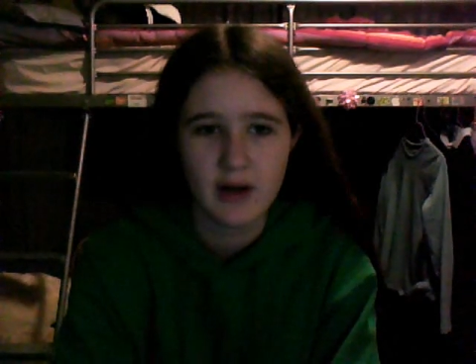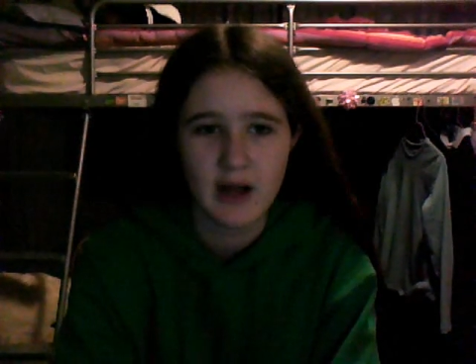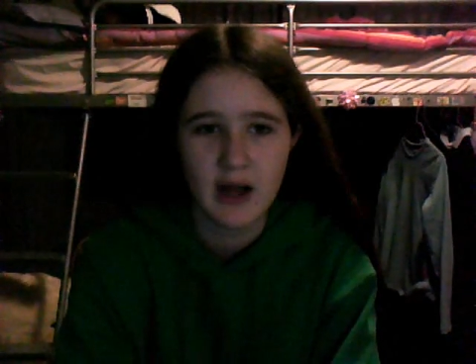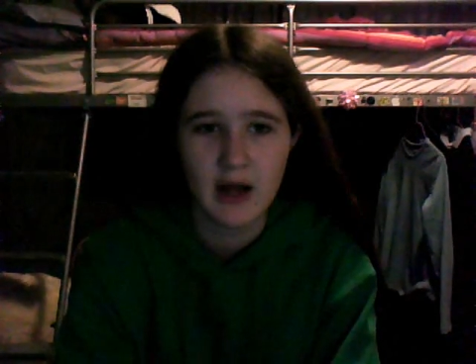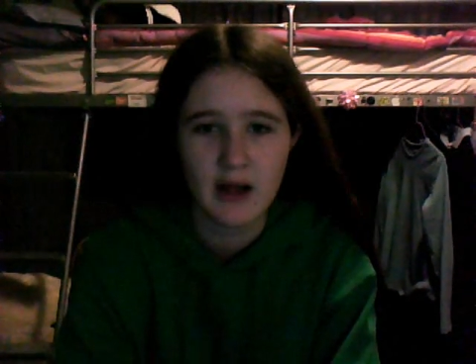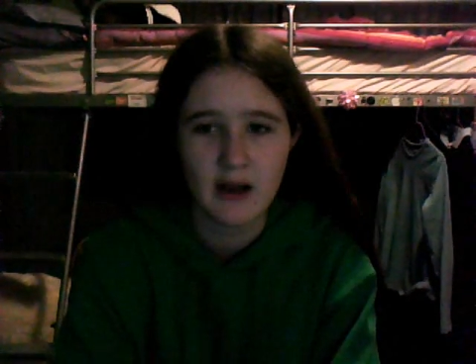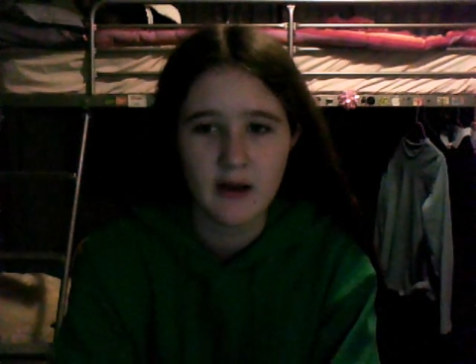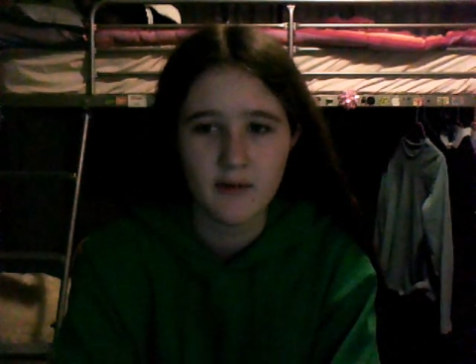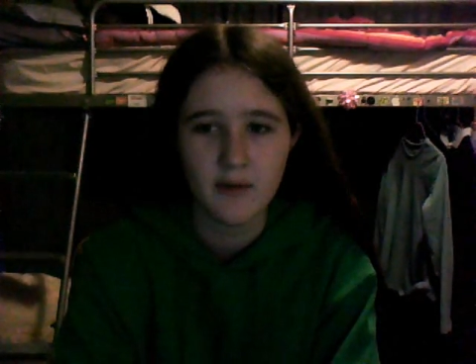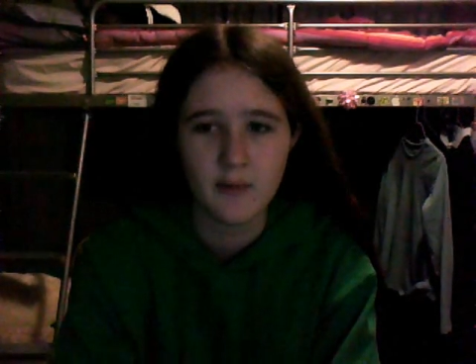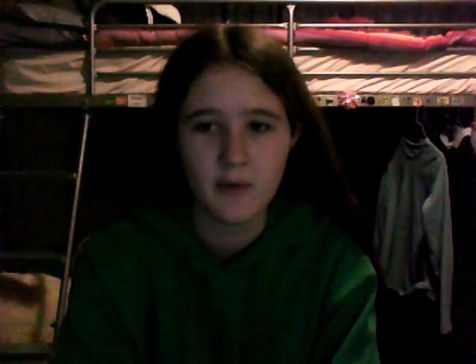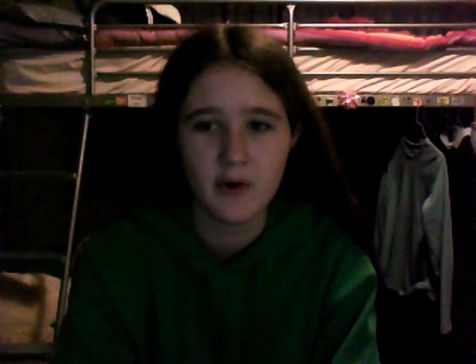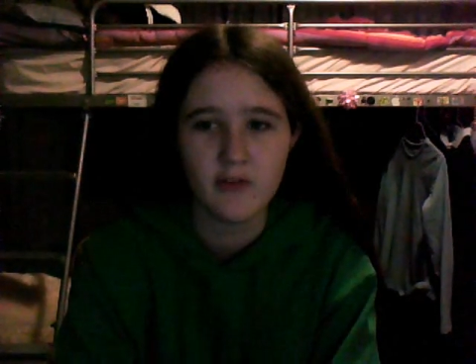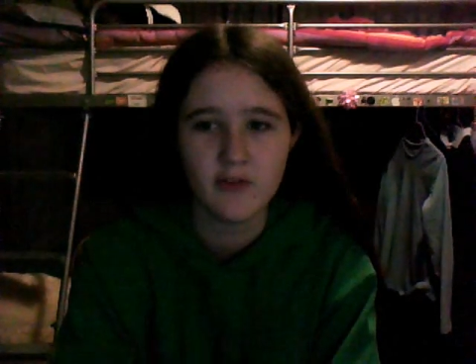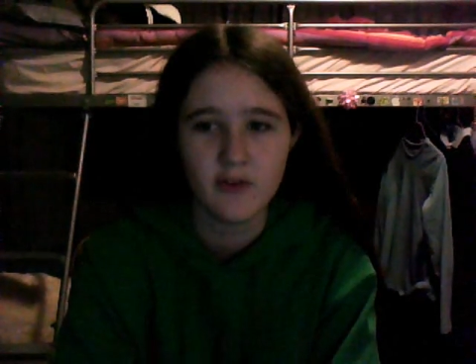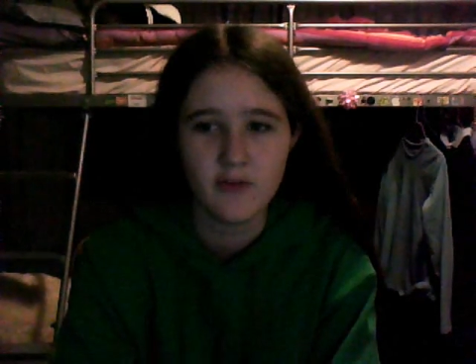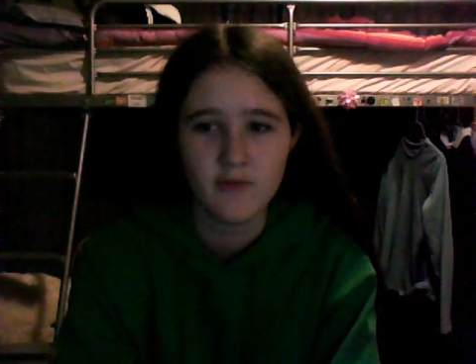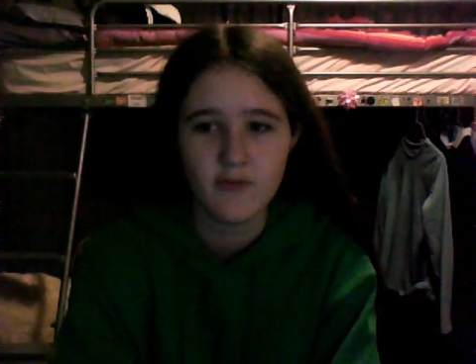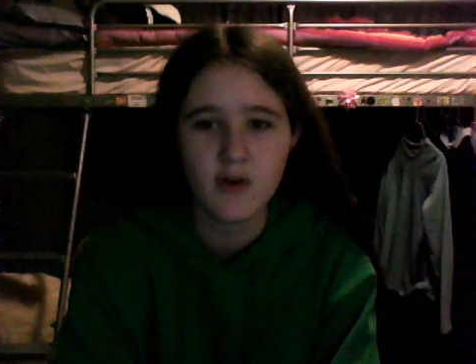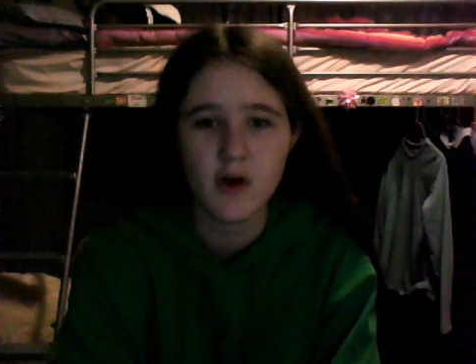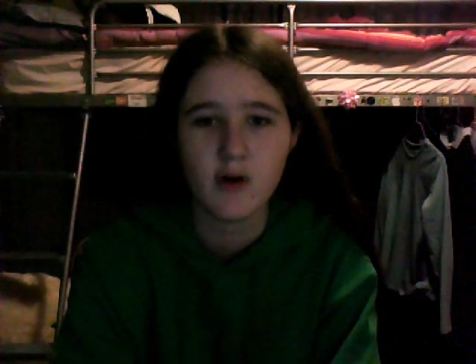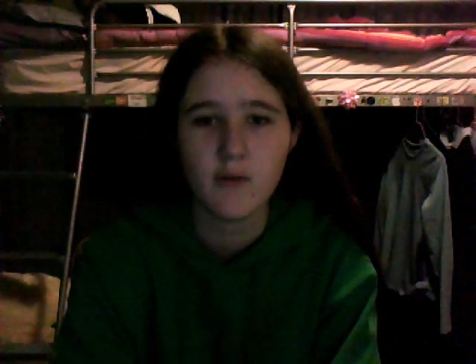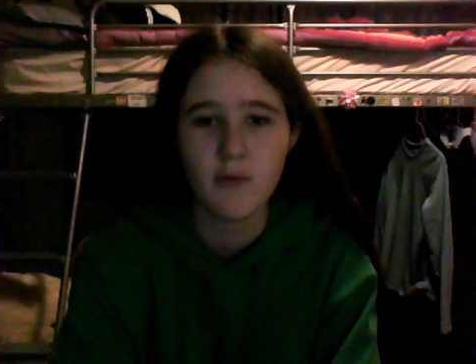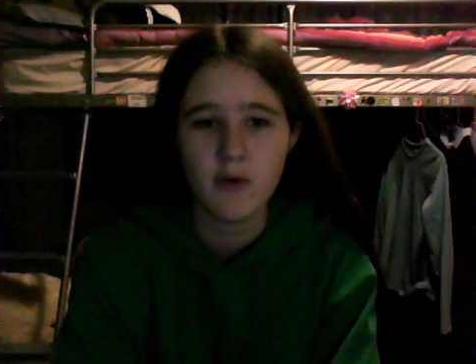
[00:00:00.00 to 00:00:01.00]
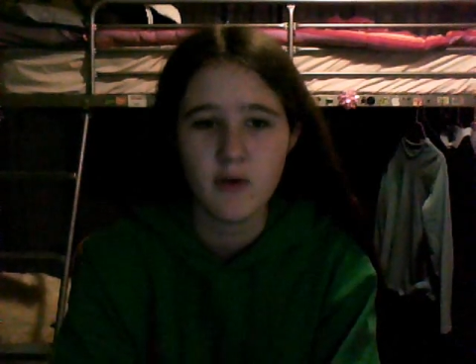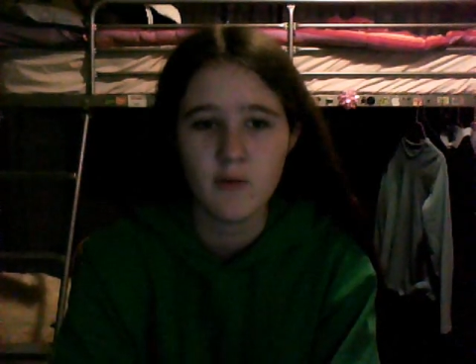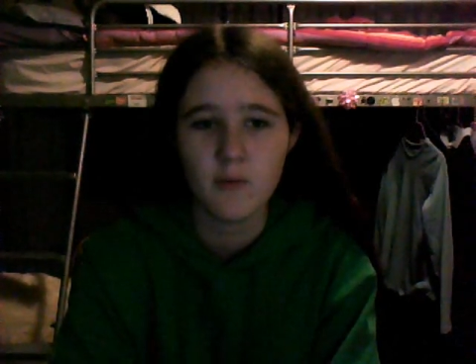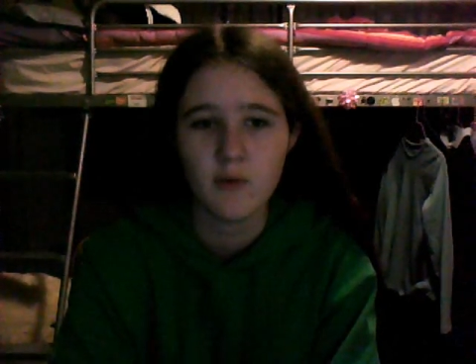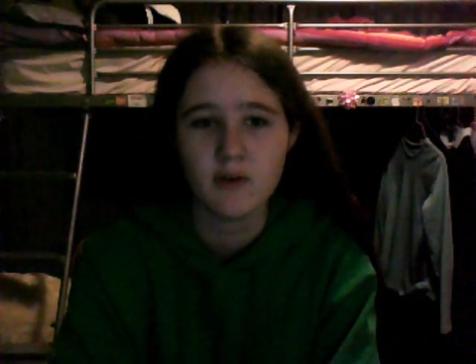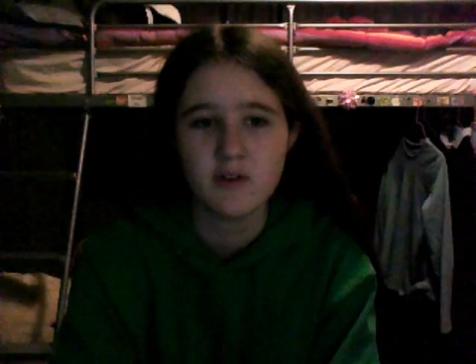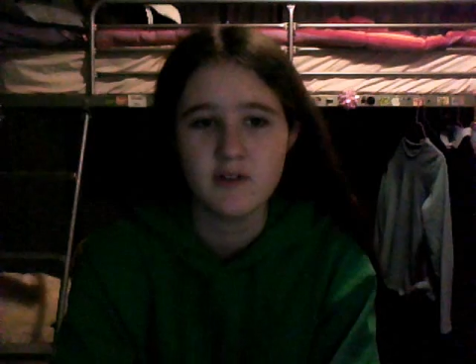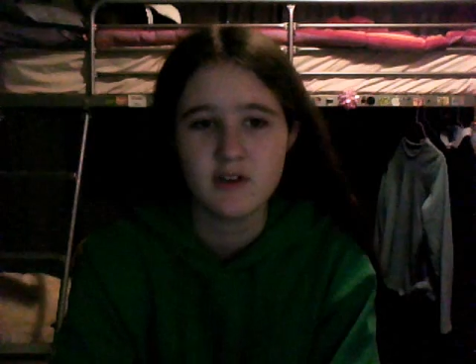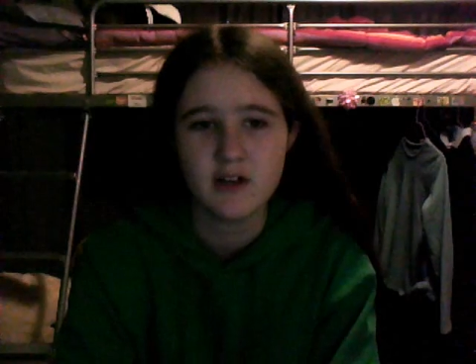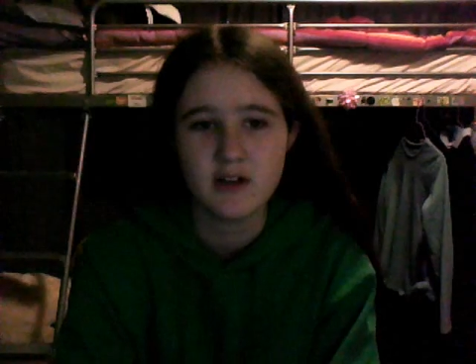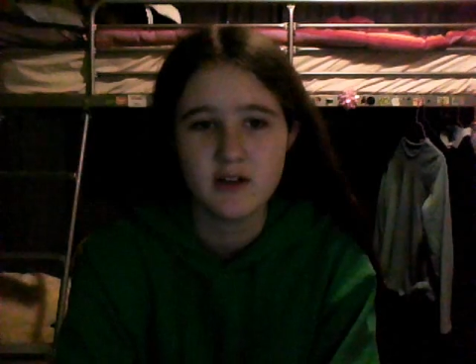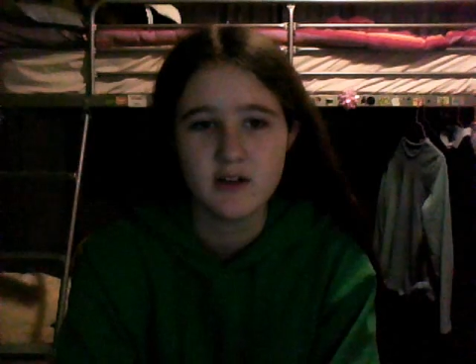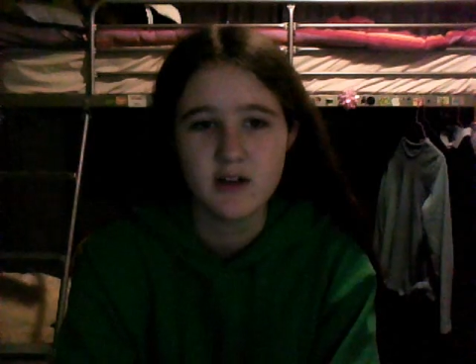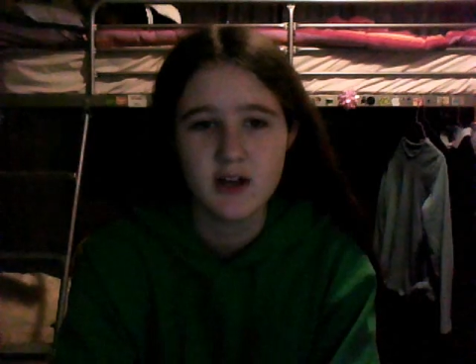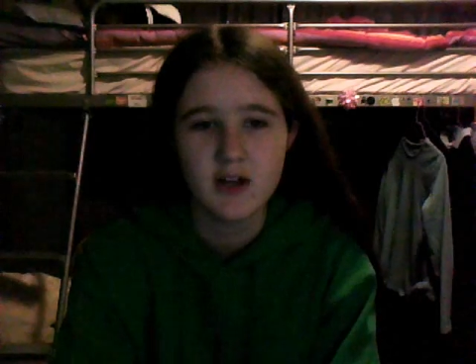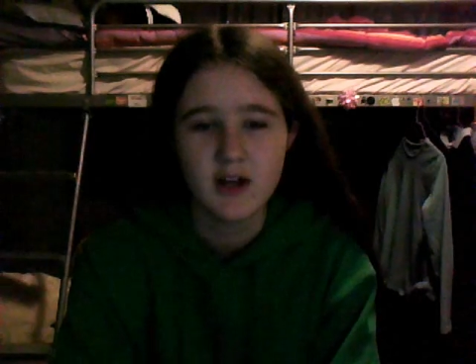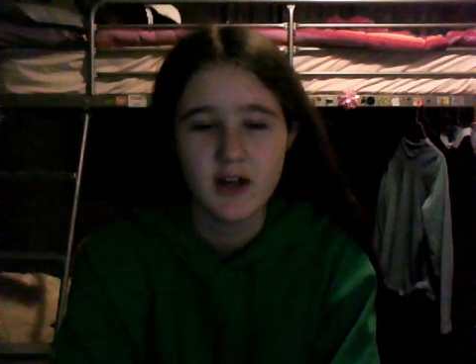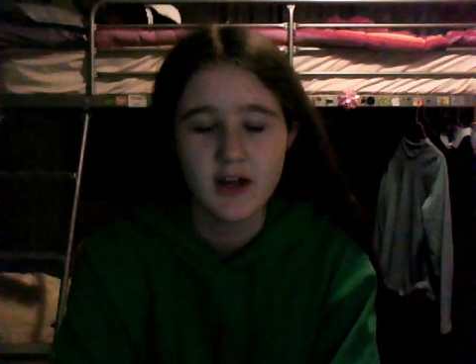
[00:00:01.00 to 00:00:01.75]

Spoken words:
and once you've got what you wanted.